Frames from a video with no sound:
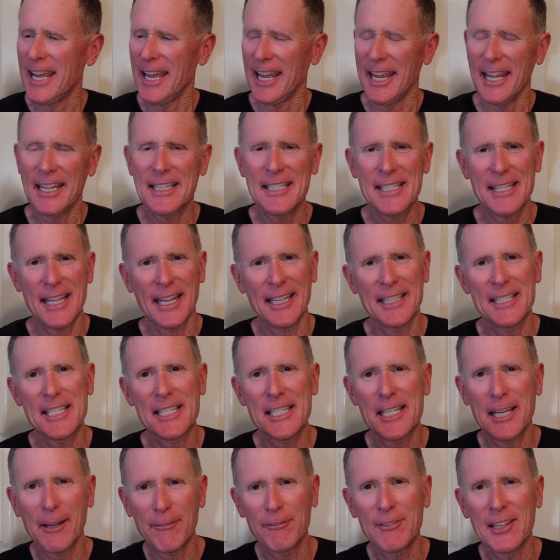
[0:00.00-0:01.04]
It's that
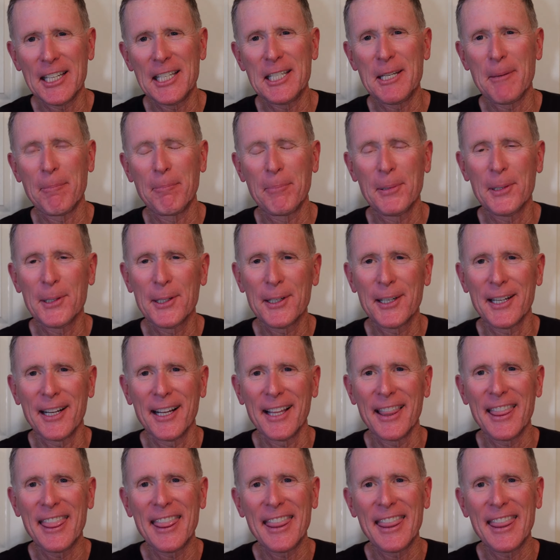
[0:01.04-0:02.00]
stuff that you put on